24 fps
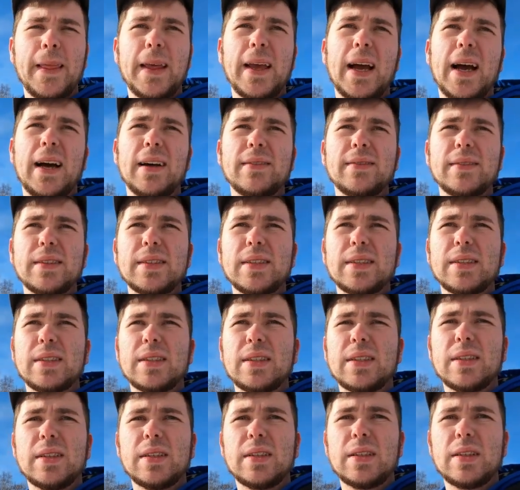Yeah.
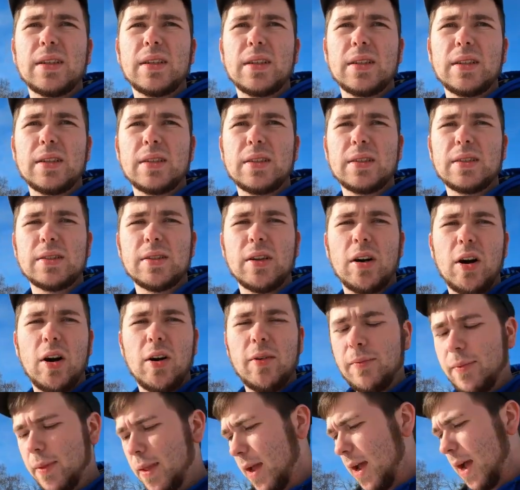
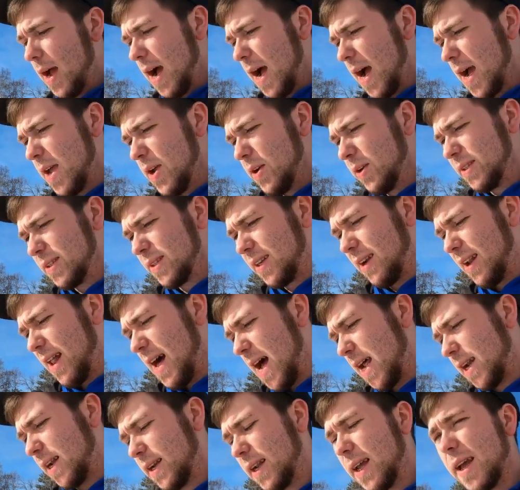So I use it a
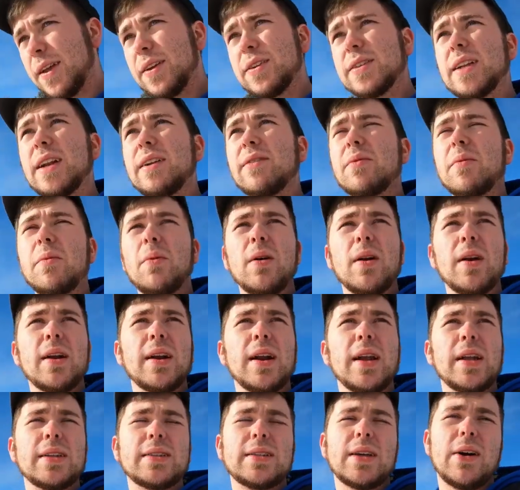lot. I use it every
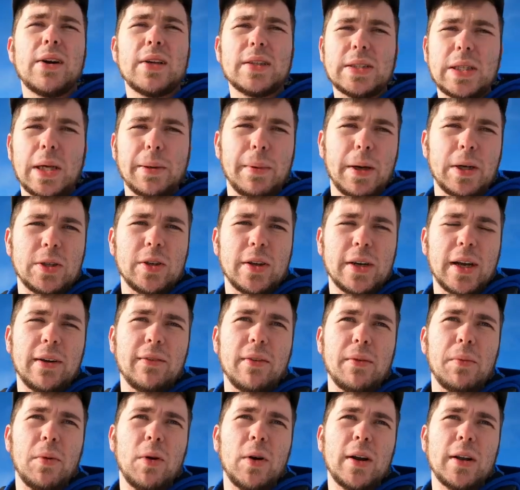morning. It's how I start my truck
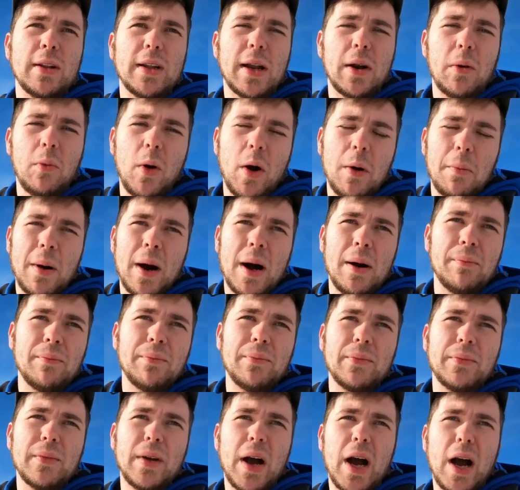every morning, let it warm up.
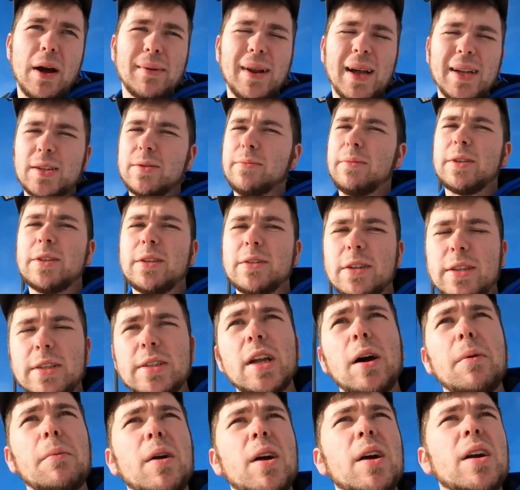Not so much in the
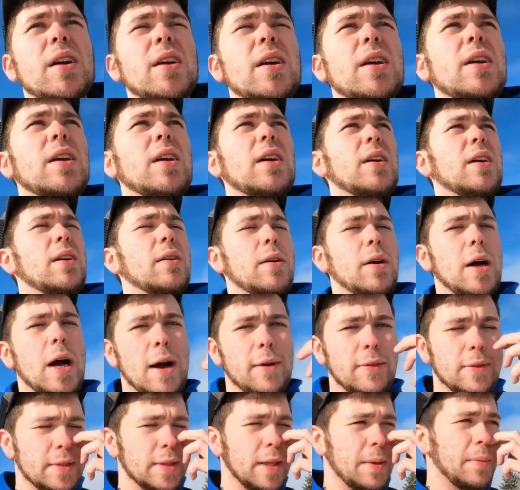summer,
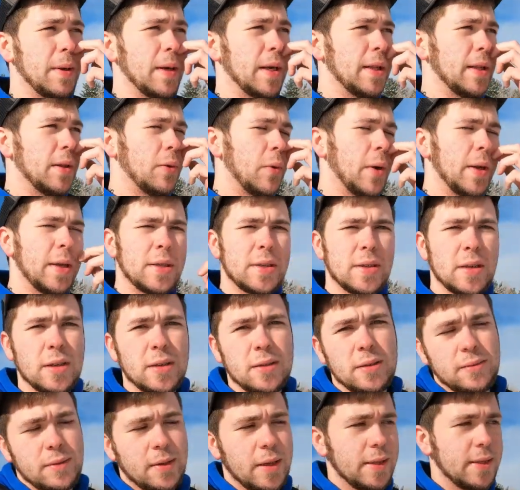obviously, but in the
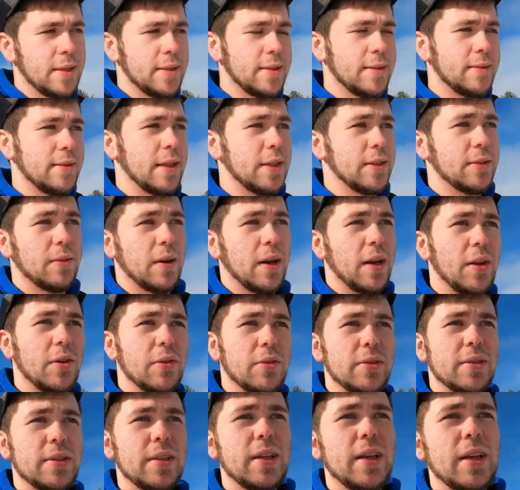winter, that's what I
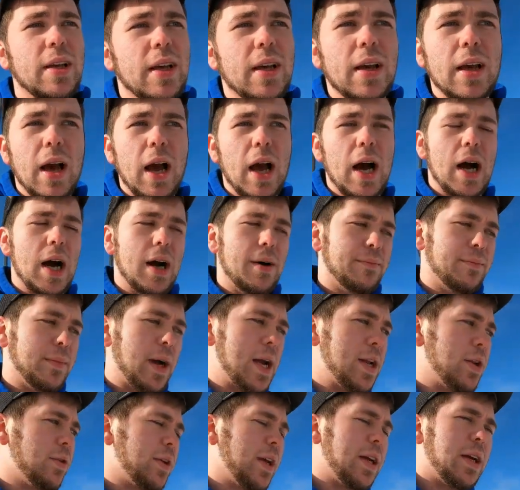use.
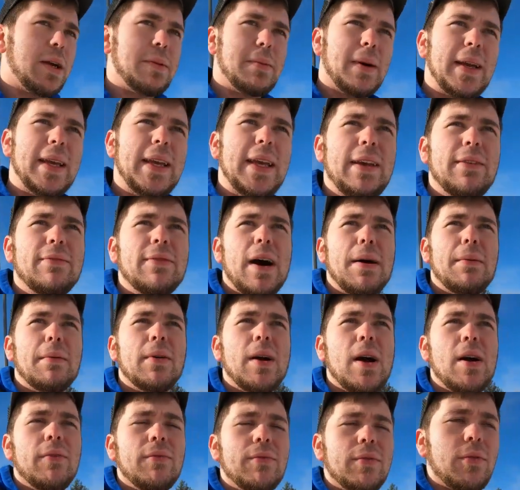I do carry my key fob
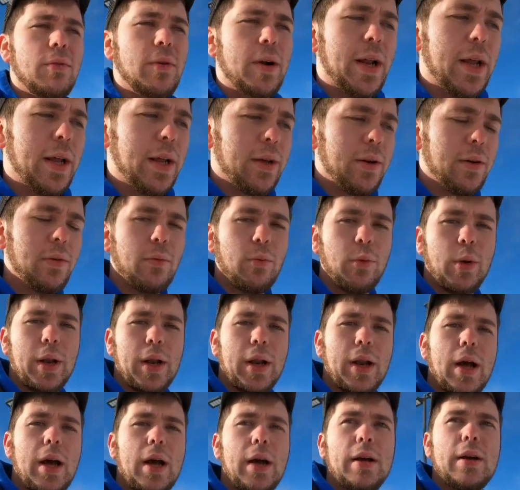around for
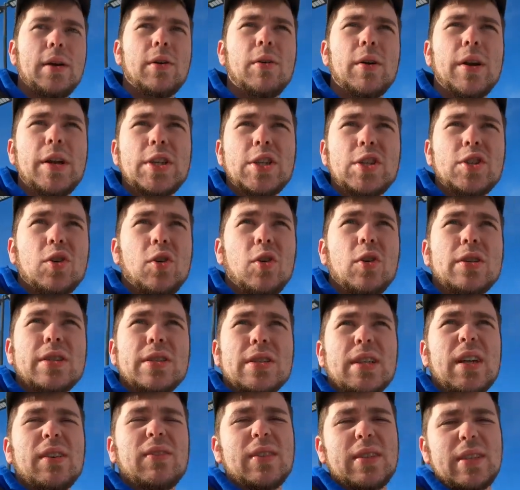when going into stores
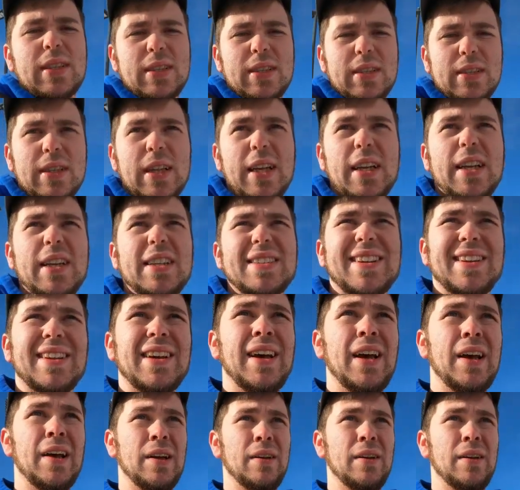and stuff, because it is a